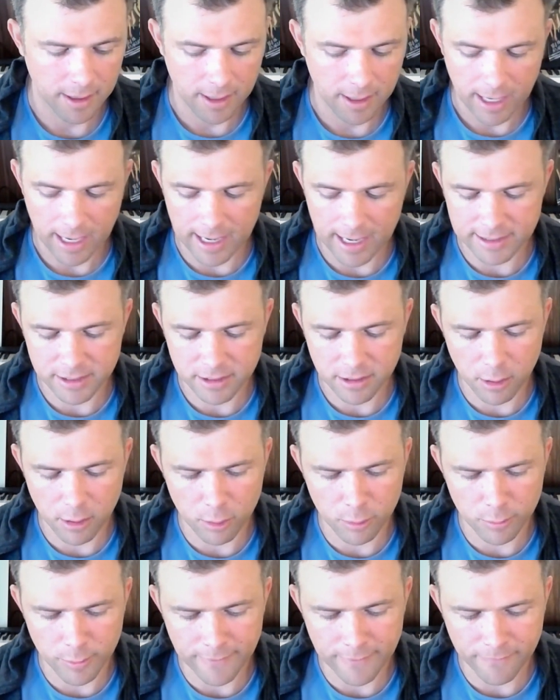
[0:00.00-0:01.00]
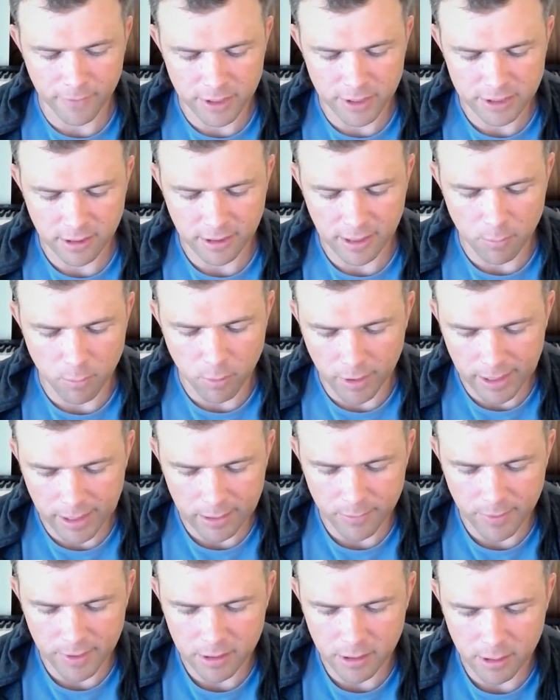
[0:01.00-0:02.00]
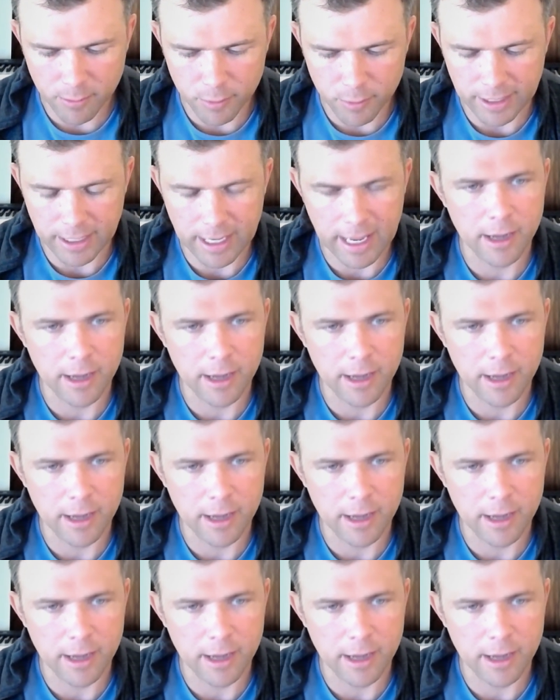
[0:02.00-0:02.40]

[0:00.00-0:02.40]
And so when we first started working with them, we're like,